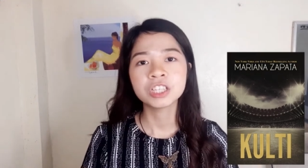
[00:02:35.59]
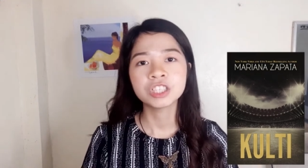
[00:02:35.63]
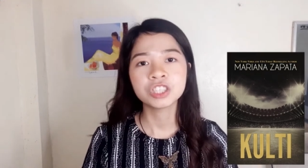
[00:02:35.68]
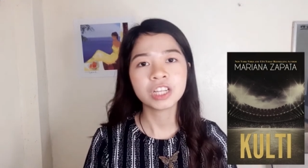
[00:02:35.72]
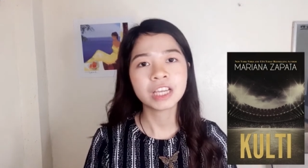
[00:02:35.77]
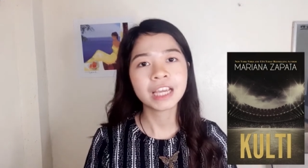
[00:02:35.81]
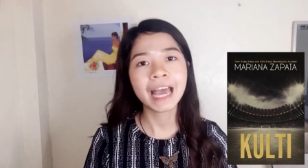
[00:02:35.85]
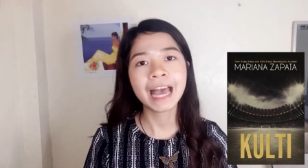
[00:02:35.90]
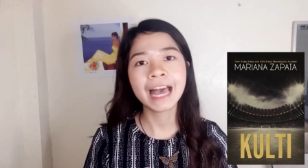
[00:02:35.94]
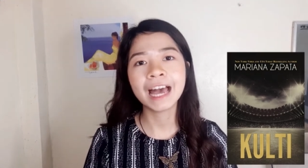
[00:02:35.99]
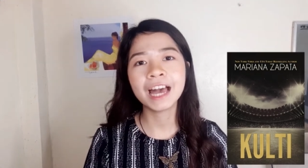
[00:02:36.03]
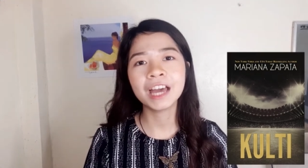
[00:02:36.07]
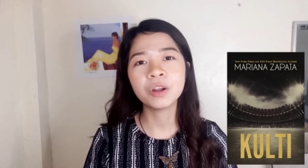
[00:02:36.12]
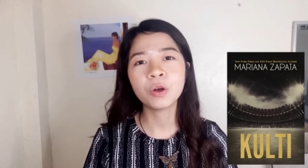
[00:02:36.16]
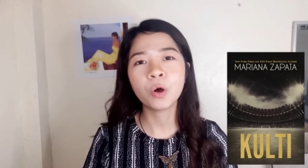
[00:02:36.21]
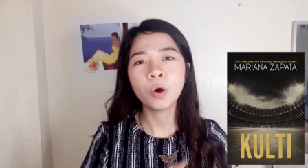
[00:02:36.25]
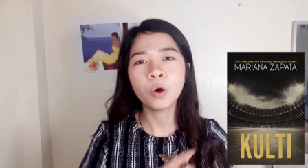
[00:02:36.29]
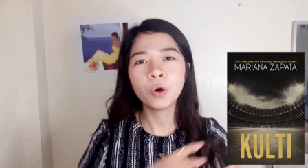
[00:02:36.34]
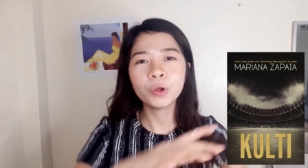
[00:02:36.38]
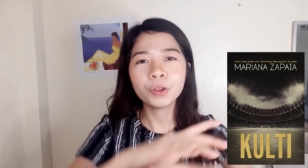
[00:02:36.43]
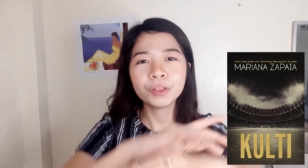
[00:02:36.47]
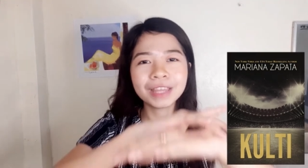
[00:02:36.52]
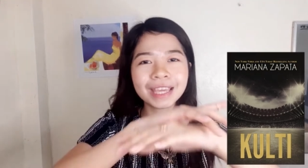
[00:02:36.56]
She had
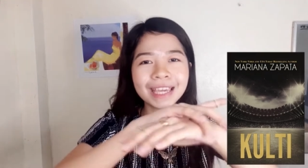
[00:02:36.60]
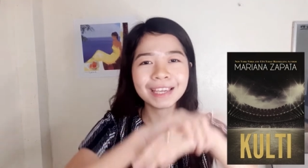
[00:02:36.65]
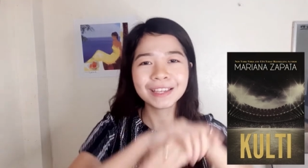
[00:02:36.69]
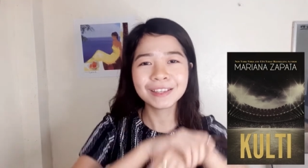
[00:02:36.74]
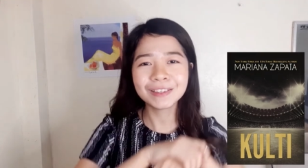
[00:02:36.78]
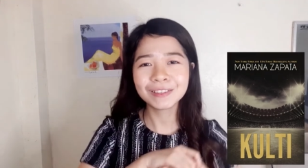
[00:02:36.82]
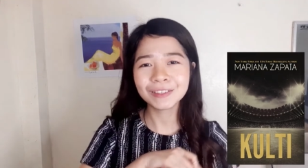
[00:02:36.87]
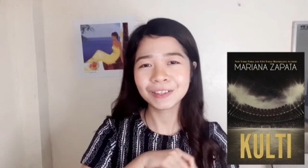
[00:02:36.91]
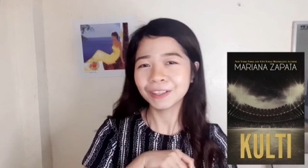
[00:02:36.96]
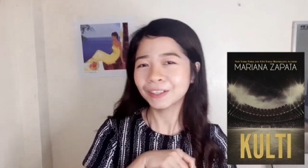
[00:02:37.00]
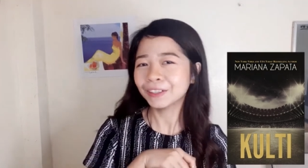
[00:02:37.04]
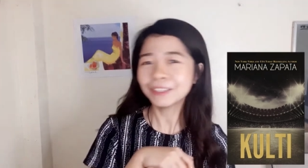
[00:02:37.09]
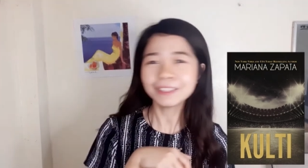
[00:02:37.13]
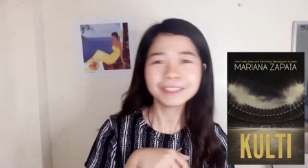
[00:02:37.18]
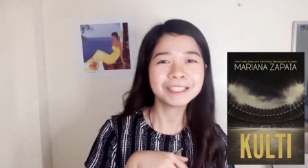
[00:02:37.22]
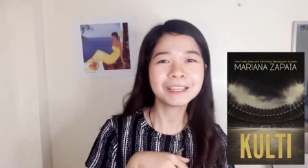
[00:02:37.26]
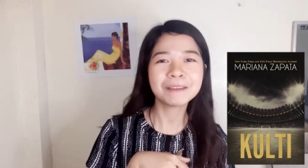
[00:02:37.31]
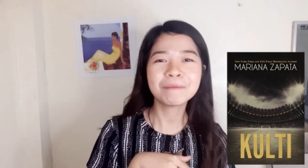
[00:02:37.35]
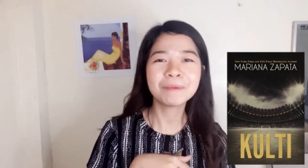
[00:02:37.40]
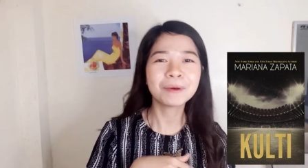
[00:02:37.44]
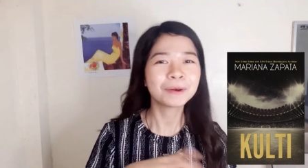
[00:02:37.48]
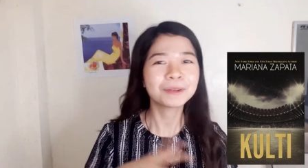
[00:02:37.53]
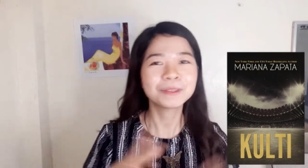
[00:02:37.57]
all these
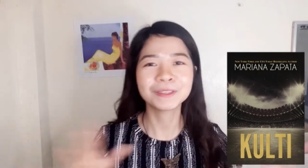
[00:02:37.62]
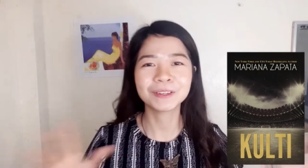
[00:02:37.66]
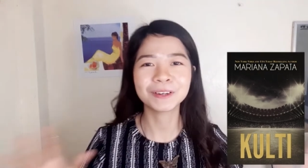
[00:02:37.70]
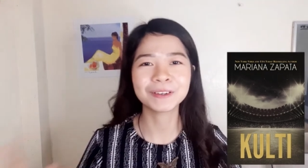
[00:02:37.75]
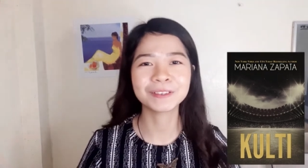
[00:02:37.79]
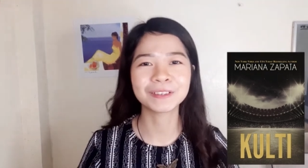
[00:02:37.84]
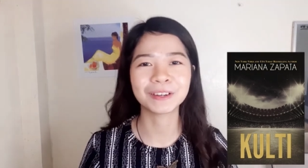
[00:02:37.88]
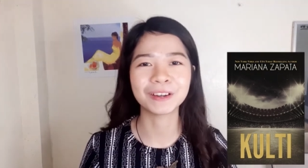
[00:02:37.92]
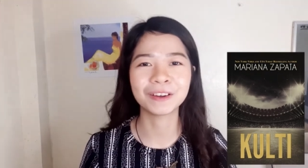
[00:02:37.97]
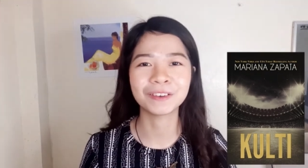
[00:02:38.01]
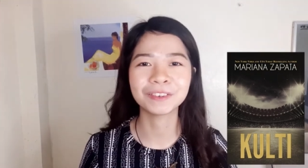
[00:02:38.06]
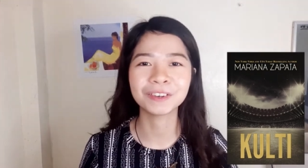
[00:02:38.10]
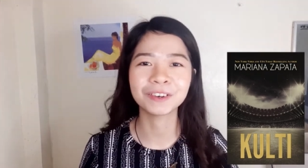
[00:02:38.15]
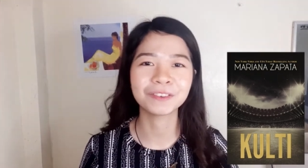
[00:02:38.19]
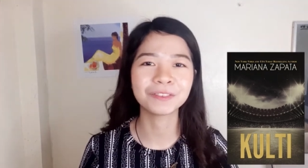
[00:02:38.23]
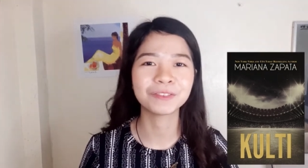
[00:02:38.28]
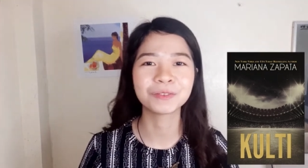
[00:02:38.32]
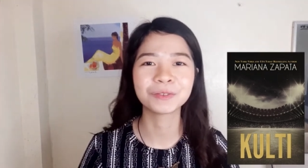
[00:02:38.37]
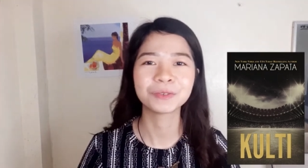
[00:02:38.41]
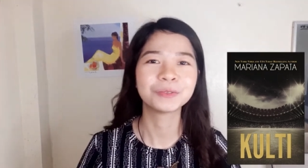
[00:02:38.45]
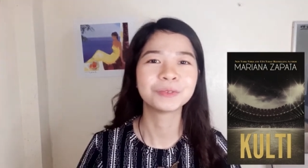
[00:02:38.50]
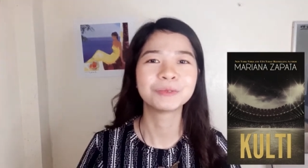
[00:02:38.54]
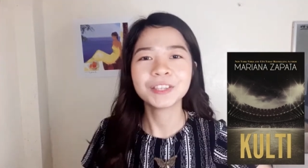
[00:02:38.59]
Kulti posters around her
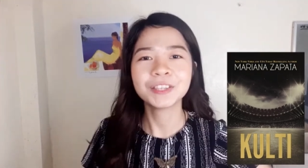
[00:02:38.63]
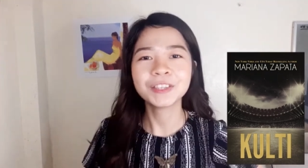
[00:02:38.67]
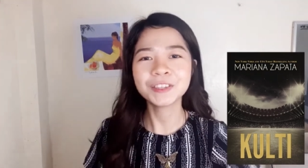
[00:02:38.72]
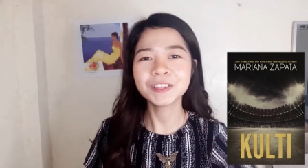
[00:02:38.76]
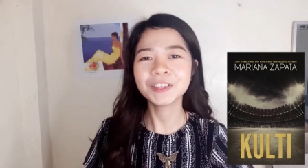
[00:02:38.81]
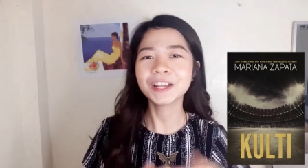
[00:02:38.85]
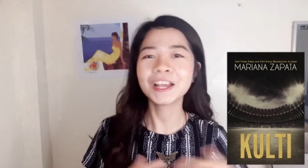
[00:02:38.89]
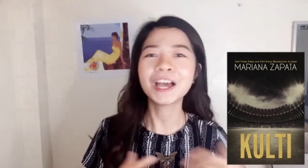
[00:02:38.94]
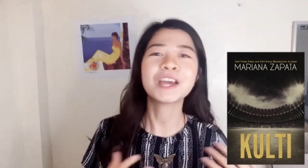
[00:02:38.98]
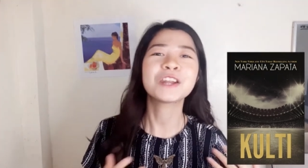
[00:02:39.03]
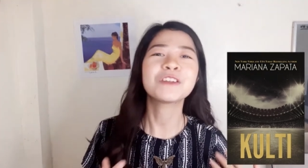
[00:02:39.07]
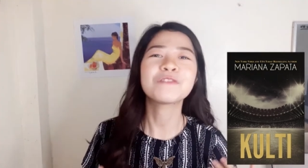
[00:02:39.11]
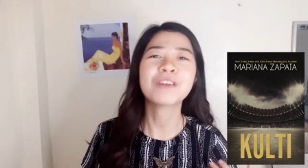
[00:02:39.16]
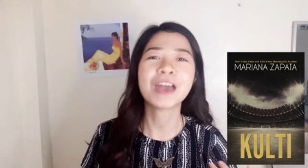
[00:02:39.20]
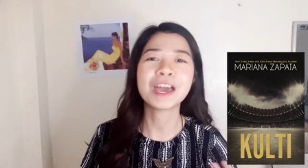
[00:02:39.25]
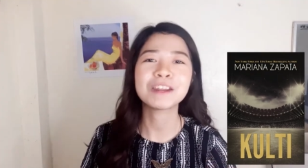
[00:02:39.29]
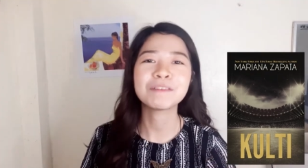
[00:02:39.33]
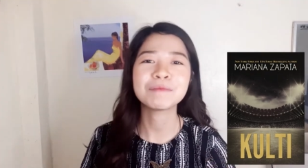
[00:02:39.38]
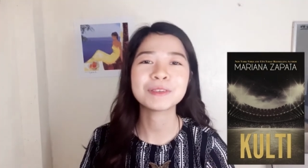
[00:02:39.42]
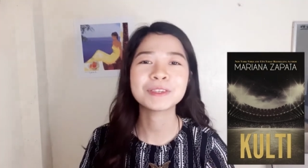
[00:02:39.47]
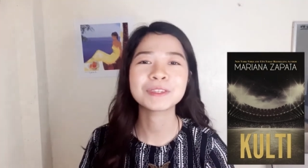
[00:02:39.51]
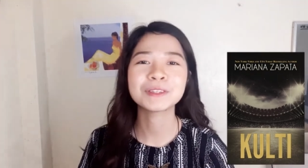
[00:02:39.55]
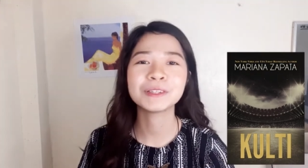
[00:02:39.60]
room. This is the kind of
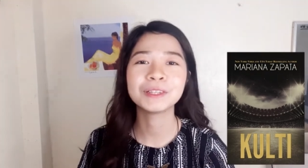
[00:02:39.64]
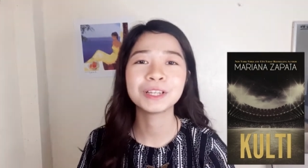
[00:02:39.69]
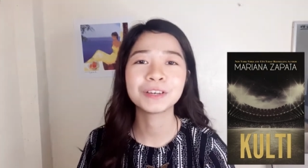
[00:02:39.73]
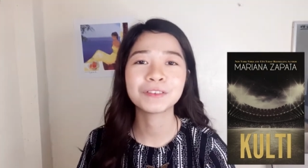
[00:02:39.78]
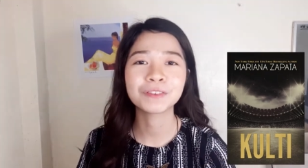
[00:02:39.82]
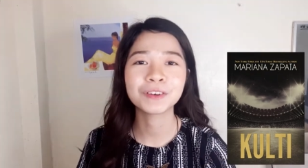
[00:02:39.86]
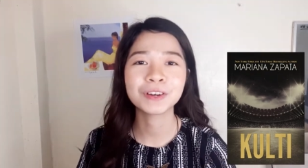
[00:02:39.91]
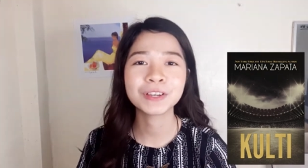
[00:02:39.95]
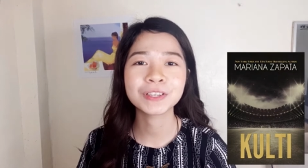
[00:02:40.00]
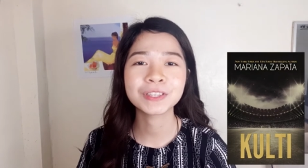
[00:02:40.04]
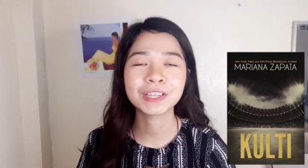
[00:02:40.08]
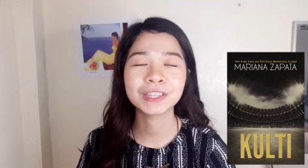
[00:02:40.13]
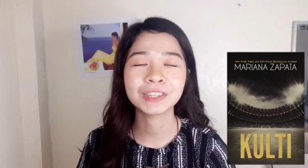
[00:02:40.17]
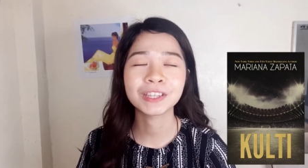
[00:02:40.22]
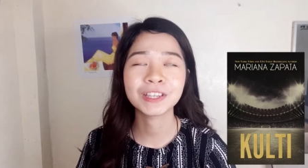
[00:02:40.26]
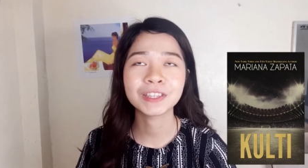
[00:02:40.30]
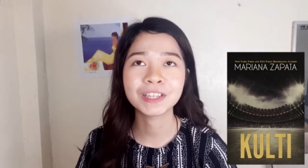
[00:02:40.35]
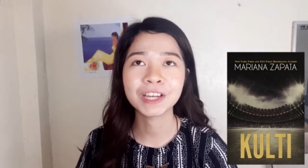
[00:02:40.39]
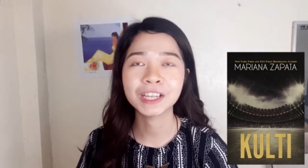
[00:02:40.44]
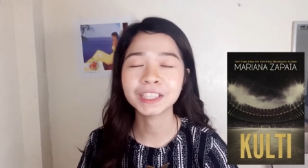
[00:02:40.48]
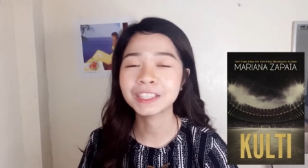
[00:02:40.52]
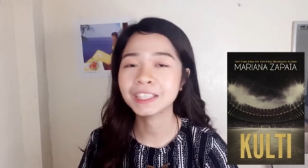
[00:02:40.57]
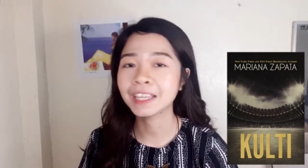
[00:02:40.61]
enemies to lovers that does
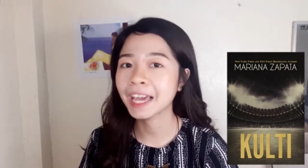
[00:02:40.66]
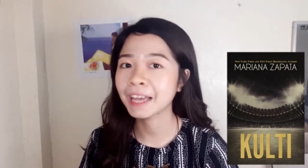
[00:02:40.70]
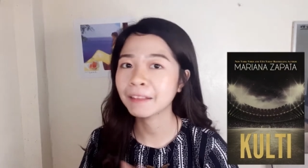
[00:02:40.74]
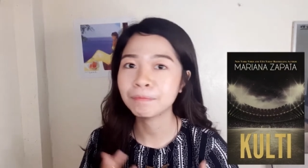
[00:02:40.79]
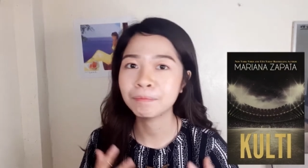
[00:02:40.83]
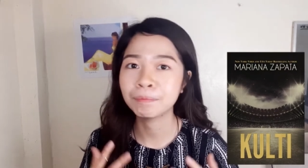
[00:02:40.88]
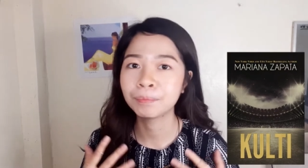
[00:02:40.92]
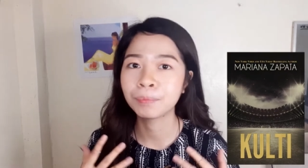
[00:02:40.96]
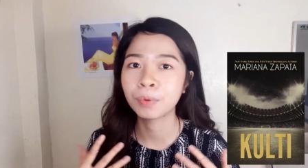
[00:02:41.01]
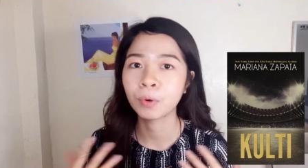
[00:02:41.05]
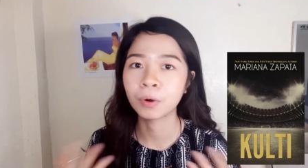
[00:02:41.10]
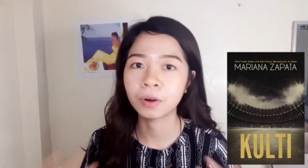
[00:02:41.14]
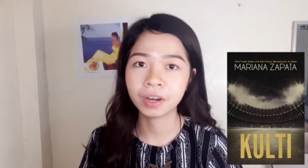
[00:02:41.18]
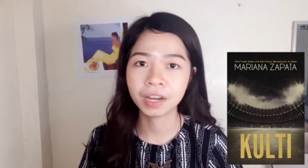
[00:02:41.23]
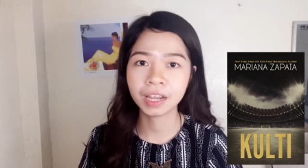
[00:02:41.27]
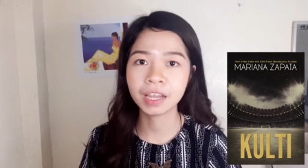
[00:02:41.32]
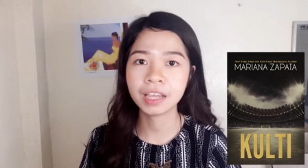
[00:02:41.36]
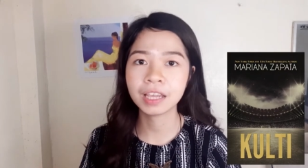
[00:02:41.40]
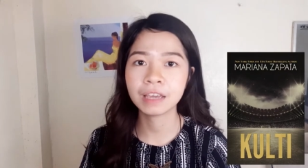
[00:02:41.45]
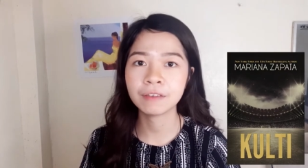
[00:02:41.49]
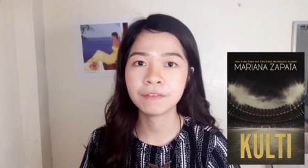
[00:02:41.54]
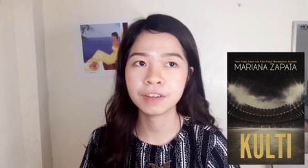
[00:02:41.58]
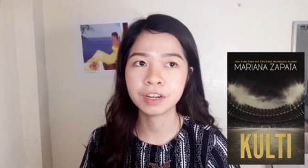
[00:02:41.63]
not get
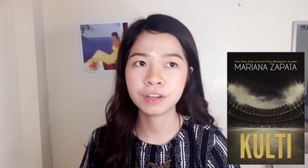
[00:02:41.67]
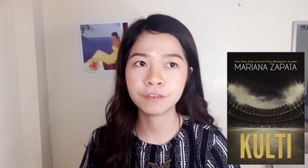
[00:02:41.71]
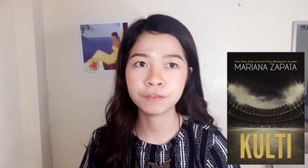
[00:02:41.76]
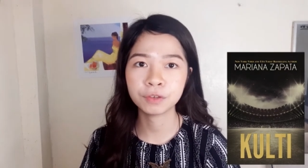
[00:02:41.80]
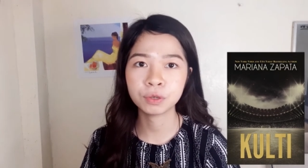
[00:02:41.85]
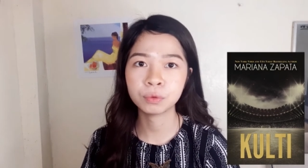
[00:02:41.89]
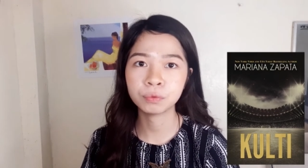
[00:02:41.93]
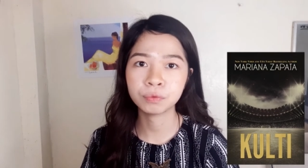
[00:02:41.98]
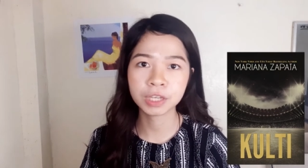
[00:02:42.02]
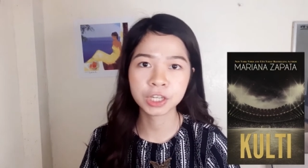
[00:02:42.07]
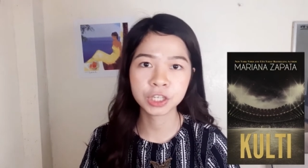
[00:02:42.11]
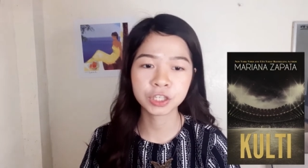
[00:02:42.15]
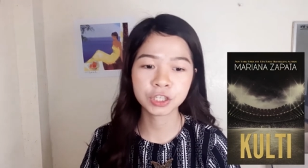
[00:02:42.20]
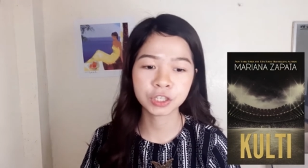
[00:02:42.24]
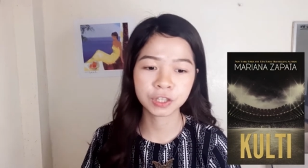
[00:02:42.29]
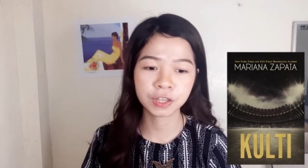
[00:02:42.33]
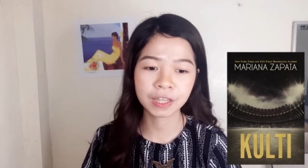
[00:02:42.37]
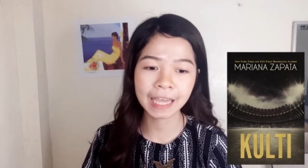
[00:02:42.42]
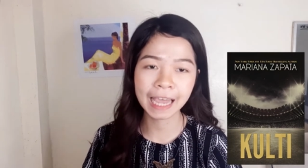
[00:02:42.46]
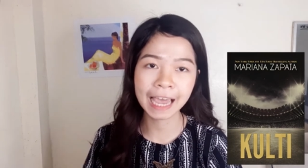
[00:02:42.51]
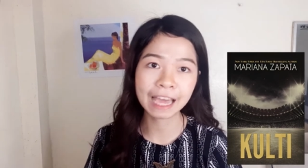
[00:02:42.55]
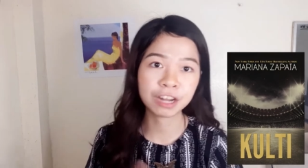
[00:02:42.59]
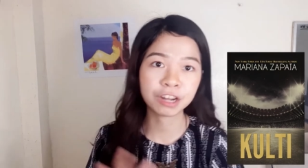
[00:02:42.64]
boring even if you reach
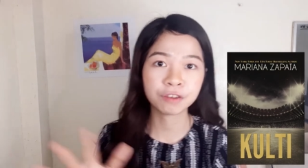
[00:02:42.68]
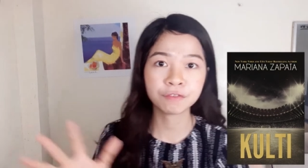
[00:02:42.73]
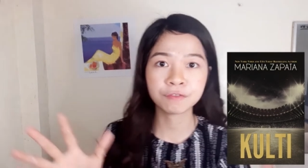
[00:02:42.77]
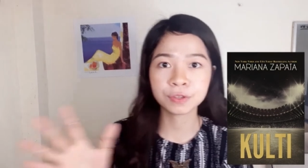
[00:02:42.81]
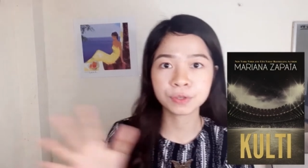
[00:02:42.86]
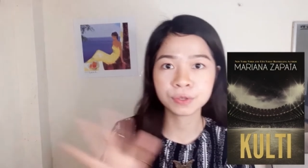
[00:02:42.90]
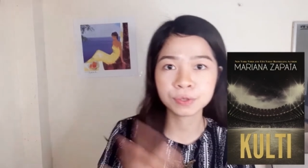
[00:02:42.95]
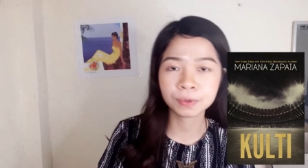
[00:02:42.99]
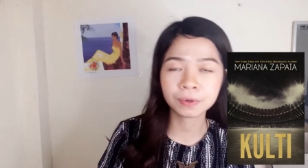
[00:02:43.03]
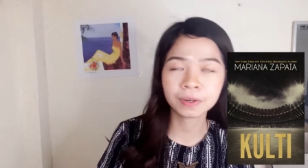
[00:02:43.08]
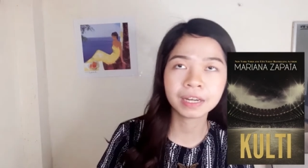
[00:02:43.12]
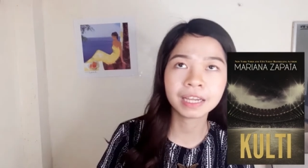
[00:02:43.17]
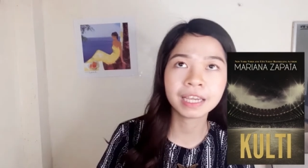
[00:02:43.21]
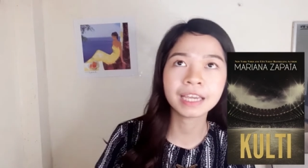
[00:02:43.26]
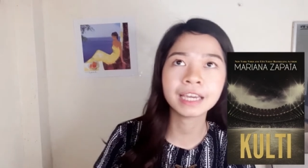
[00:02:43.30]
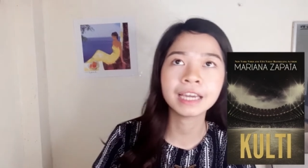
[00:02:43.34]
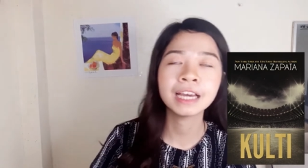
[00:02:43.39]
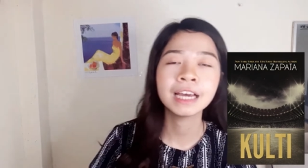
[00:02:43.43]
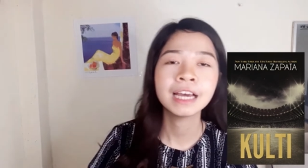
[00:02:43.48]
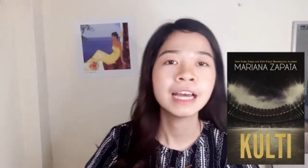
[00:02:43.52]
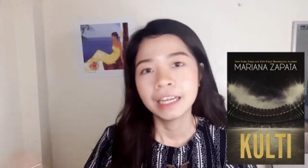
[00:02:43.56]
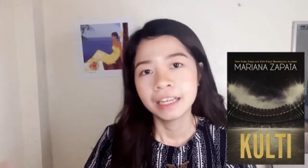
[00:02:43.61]
the end of the story.